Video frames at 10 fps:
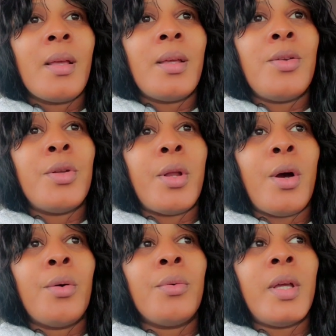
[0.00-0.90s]
you
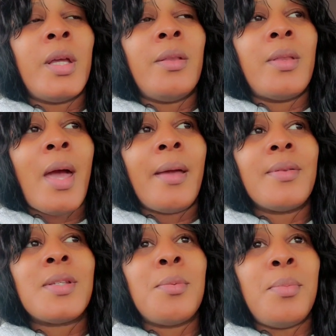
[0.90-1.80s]
know, and
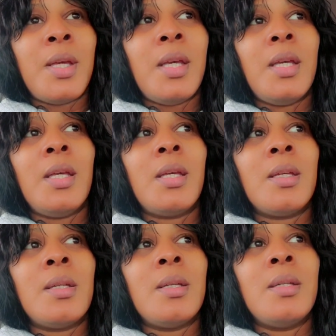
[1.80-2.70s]
that to me
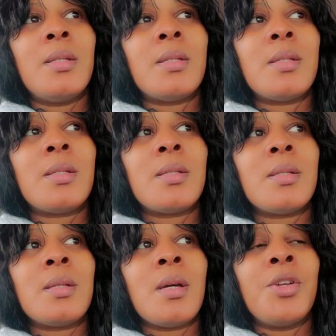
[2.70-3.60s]
is
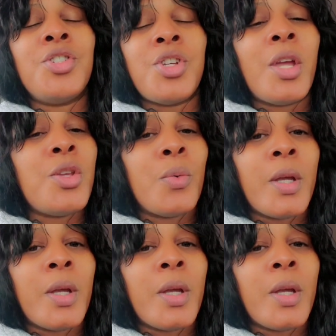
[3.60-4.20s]
a genuine